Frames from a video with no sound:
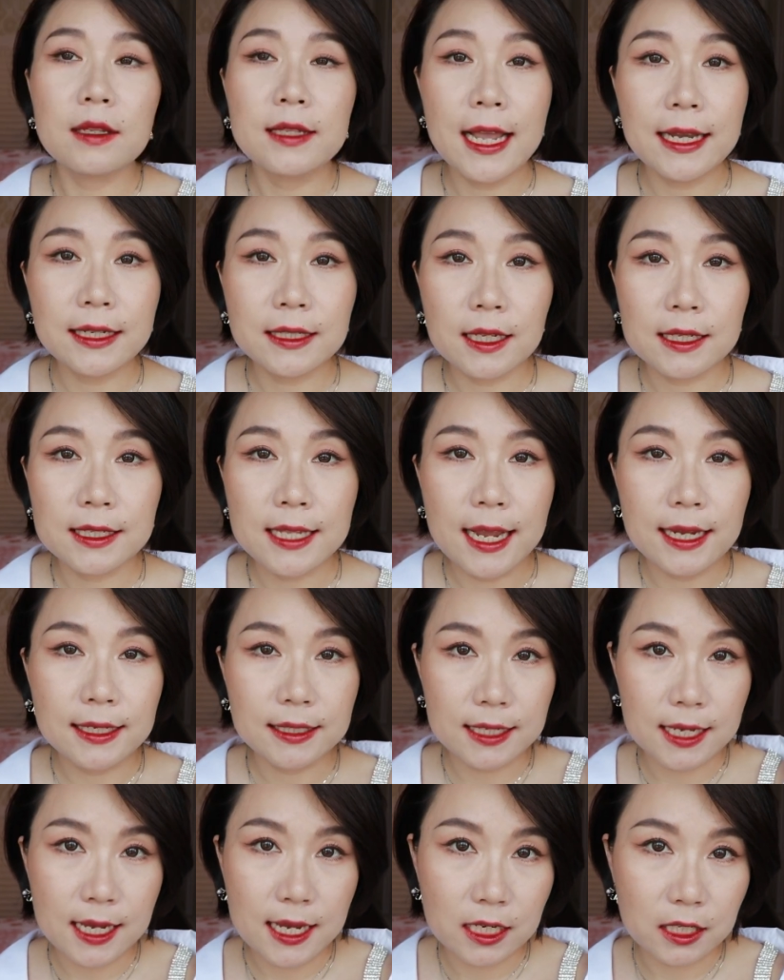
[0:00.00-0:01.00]
Next
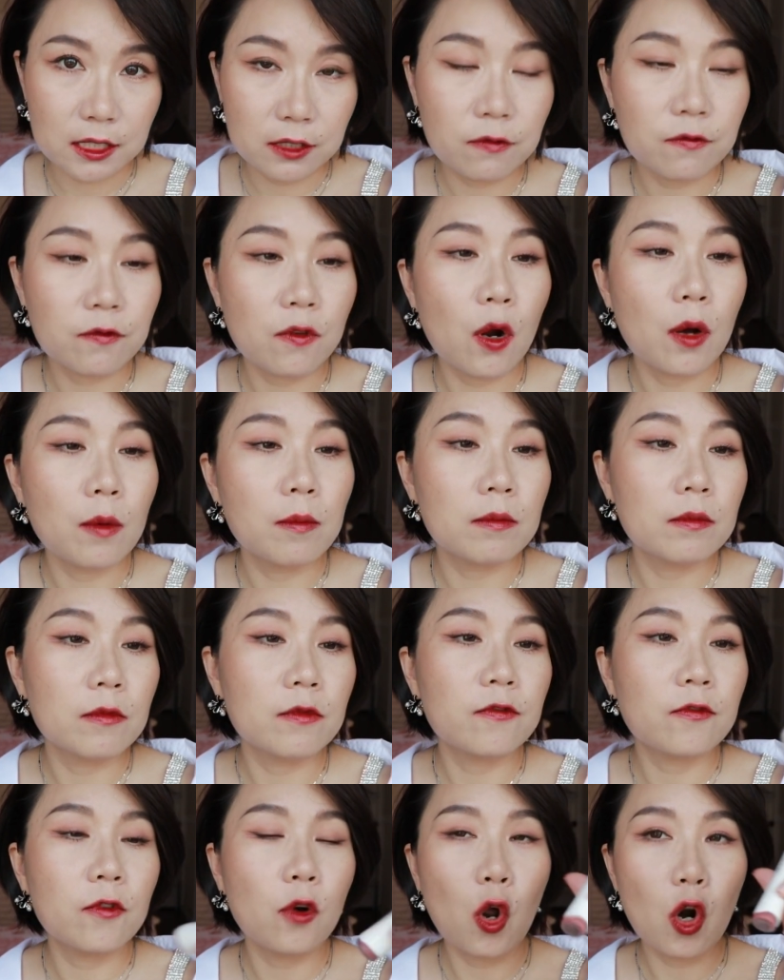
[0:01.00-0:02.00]
set is from
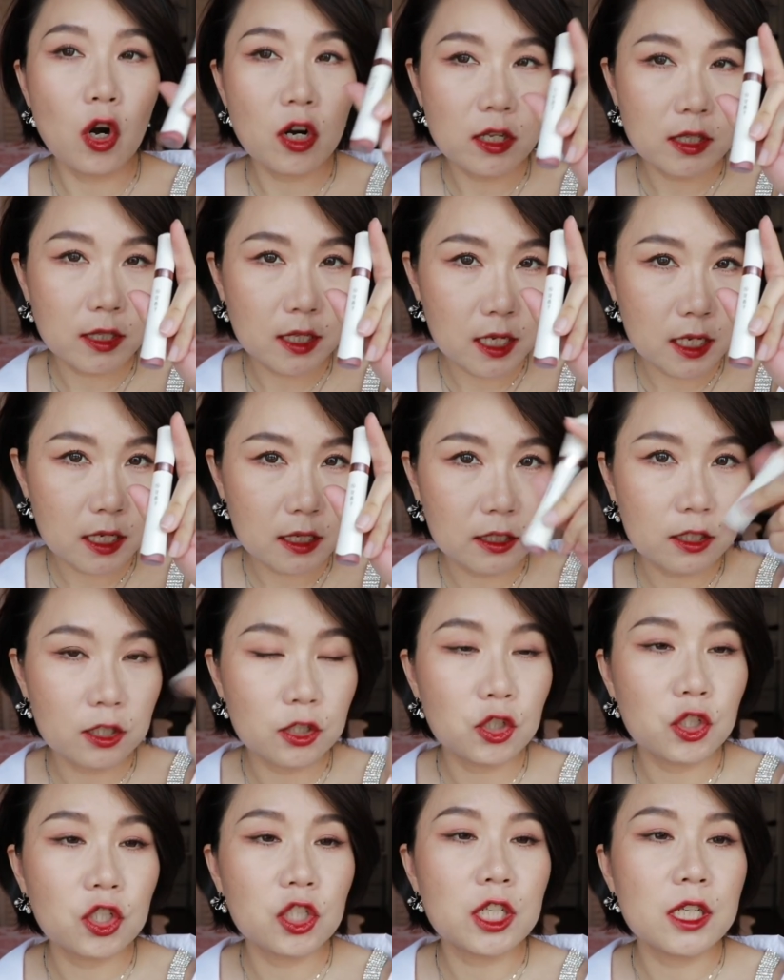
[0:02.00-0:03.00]
Florasis
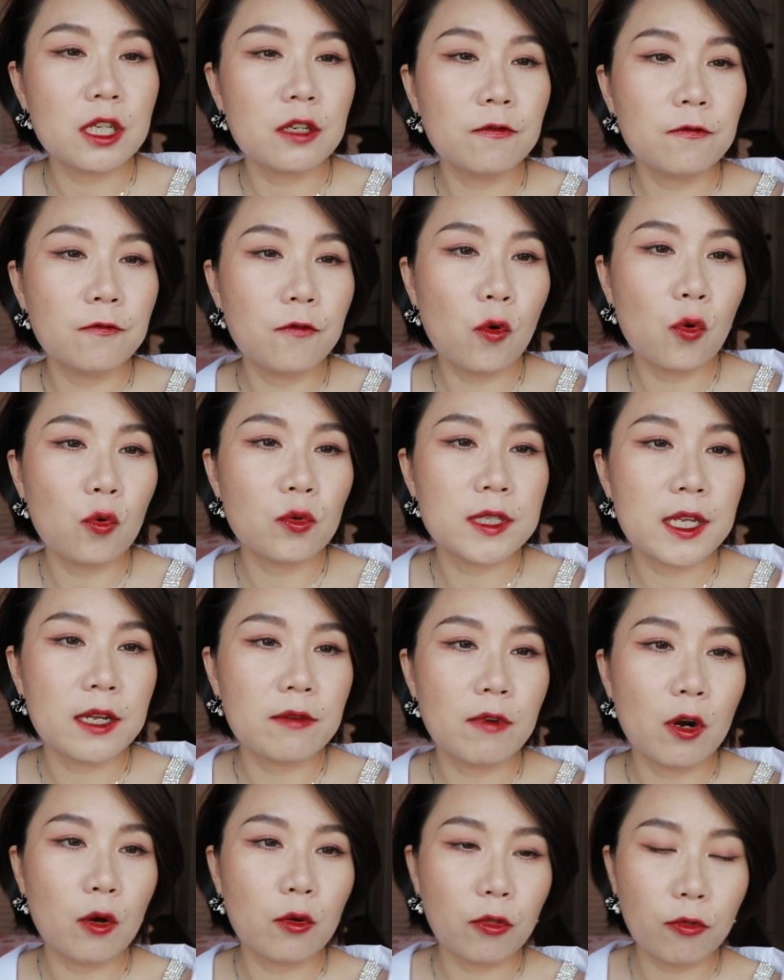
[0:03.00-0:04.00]

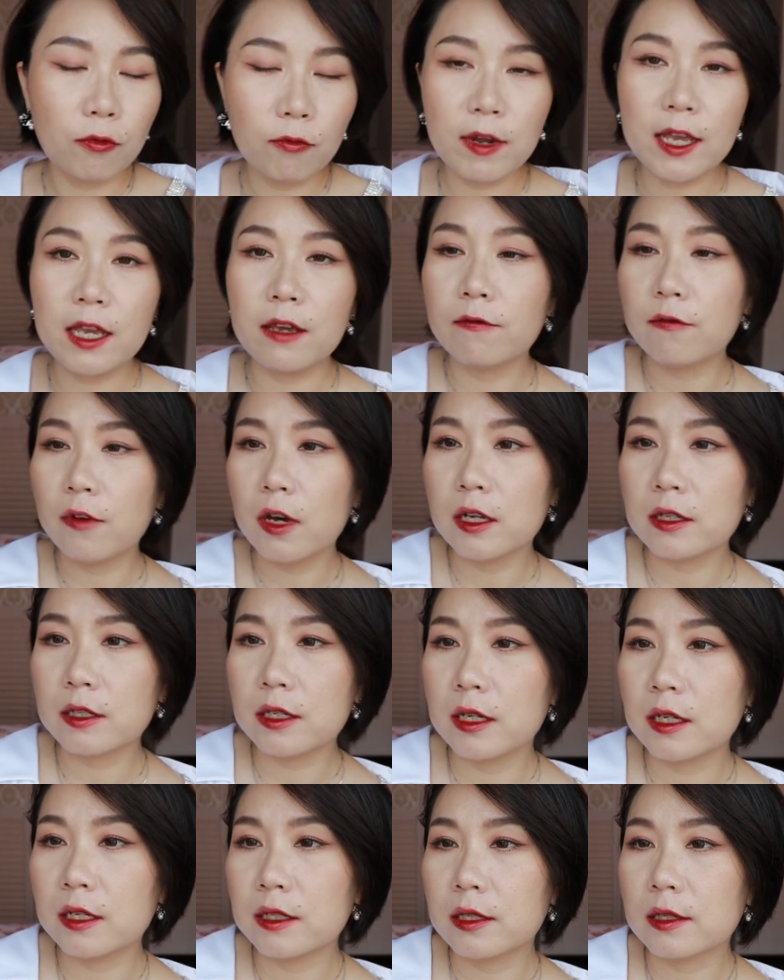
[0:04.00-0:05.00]
G403
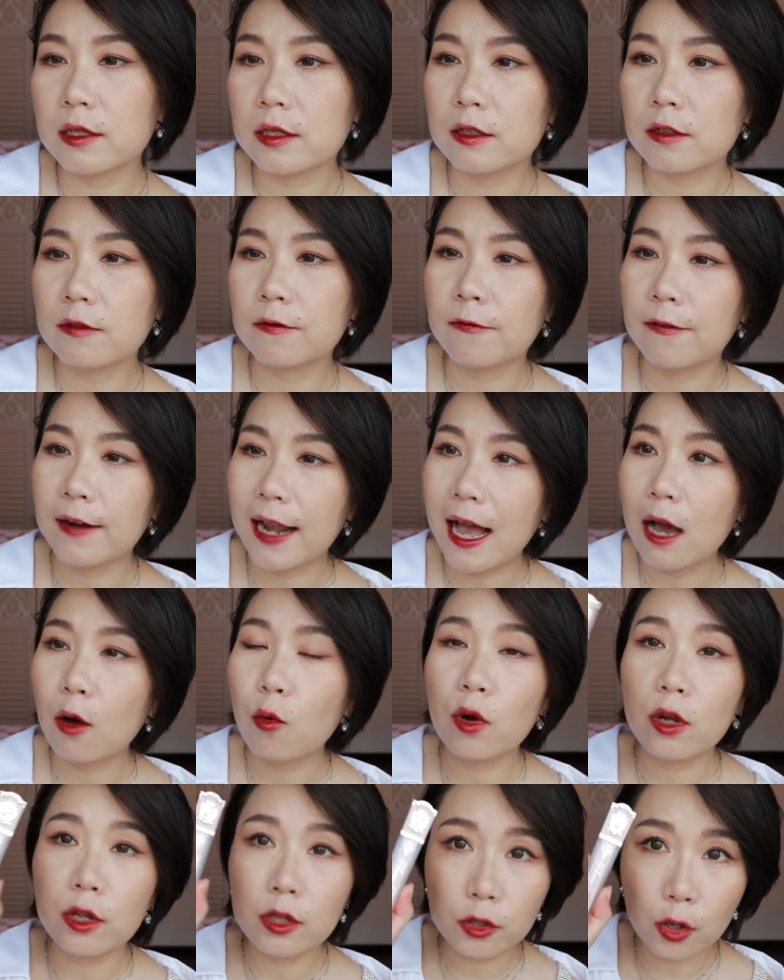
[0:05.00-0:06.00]
versus
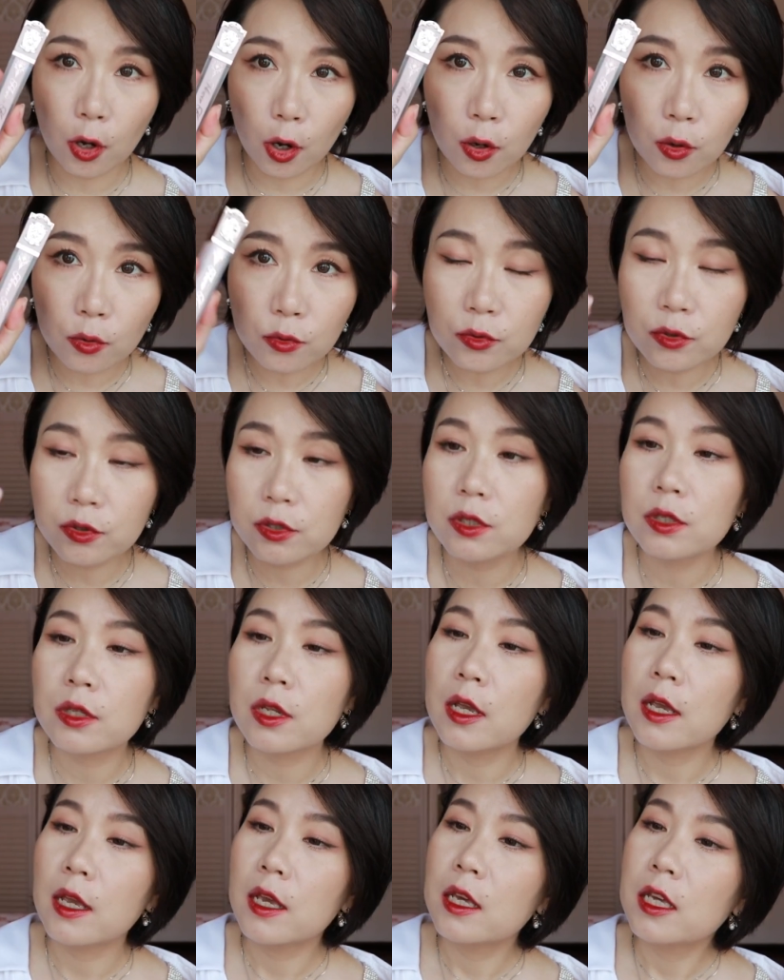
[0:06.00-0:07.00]
Flower Nose
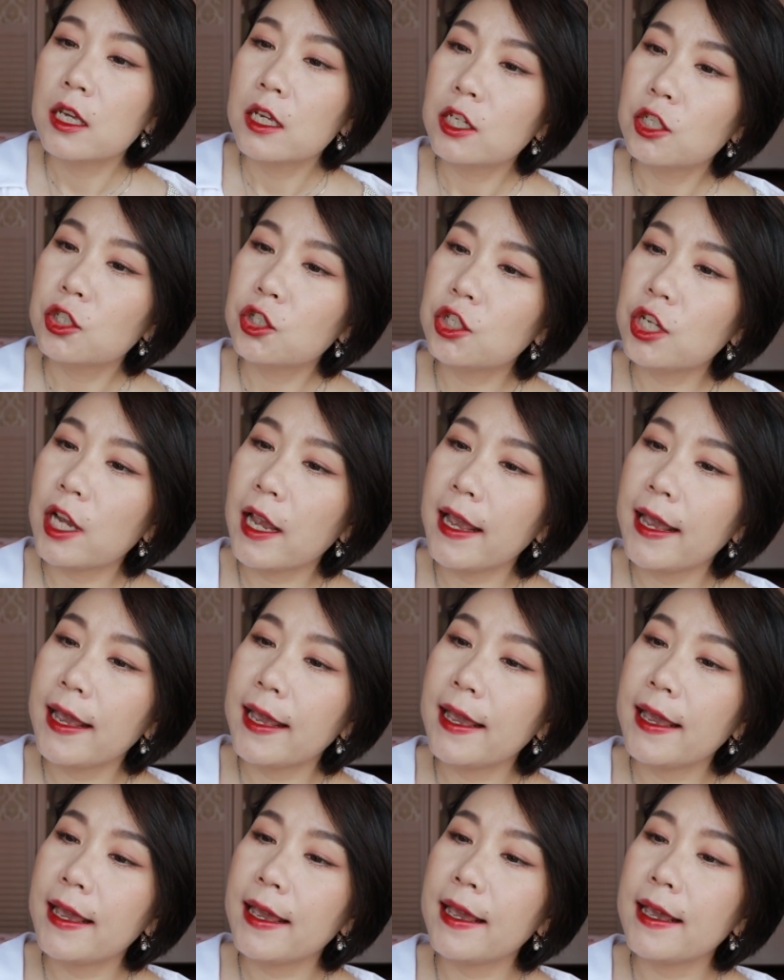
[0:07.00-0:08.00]

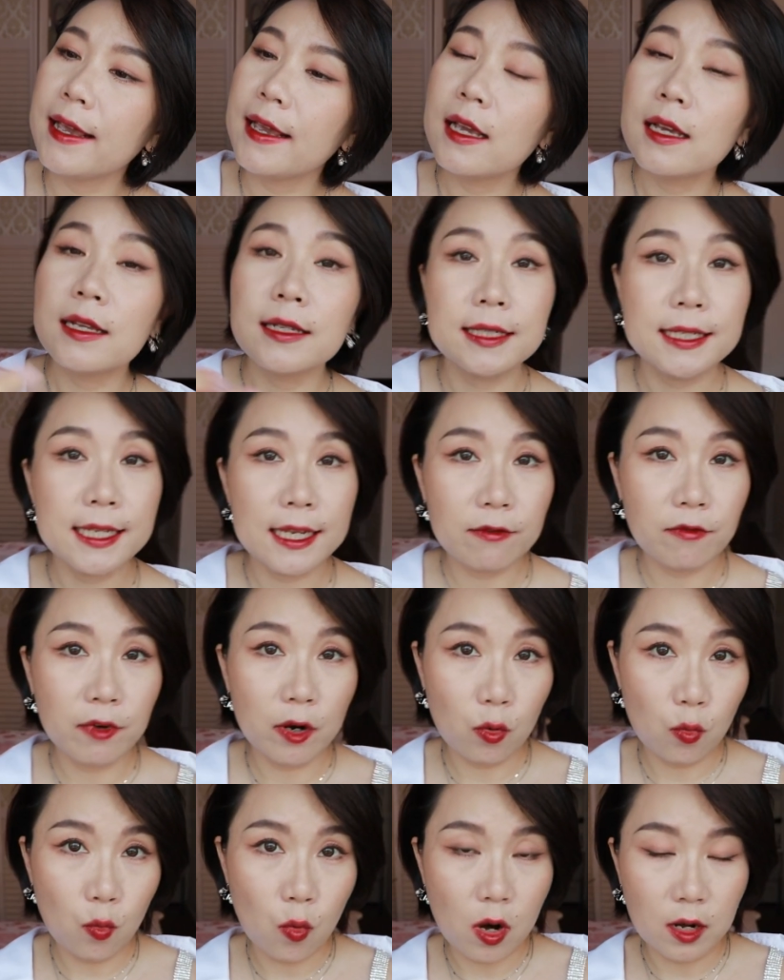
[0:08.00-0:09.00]

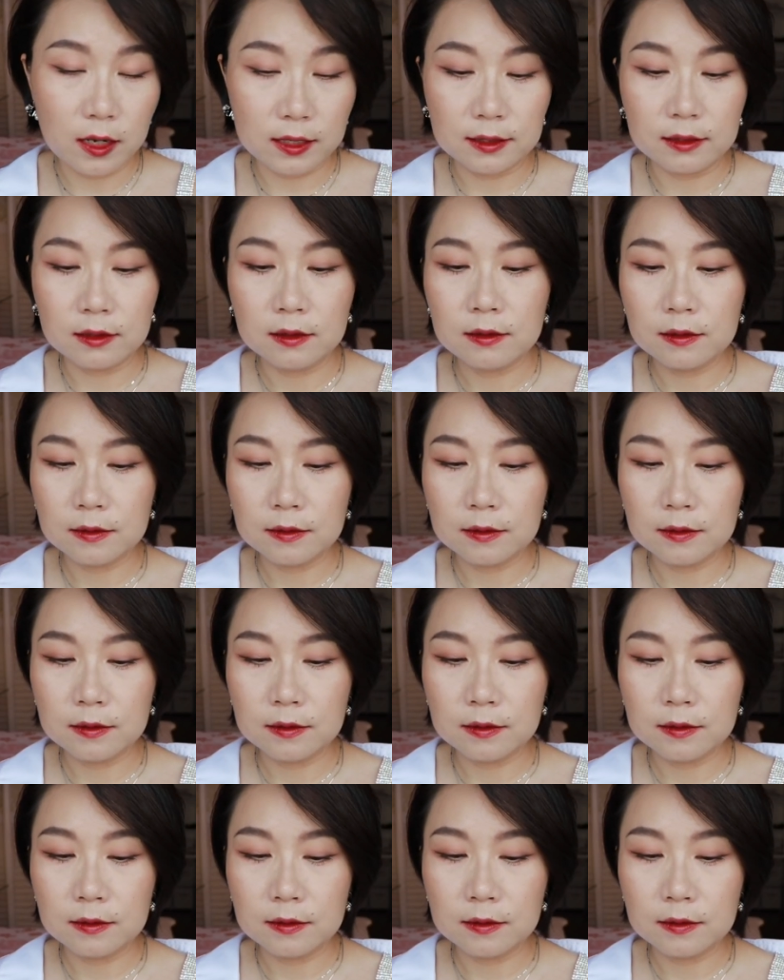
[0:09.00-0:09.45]
J01.